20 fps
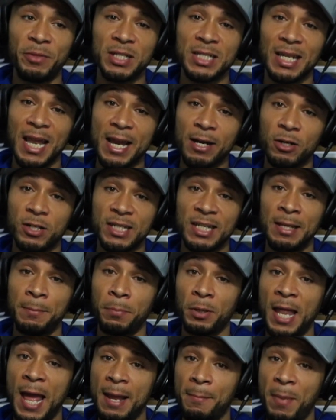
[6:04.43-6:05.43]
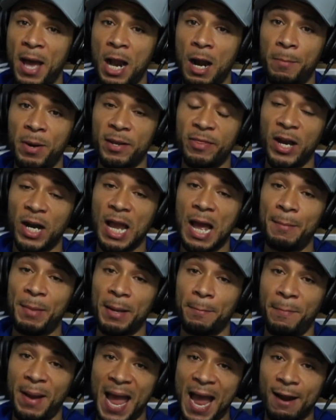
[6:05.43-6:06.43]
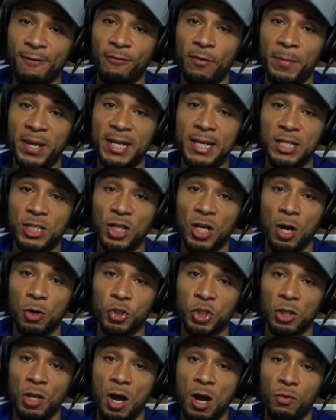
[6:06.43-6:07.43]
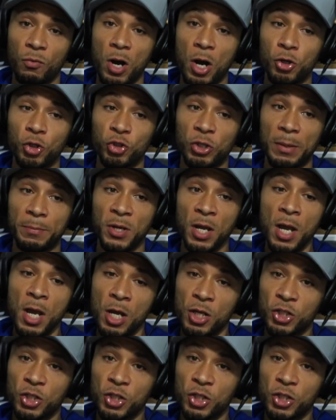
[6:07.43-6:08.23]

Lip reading: This Laker team playing better, but they're coming back from an East Coast long road trip,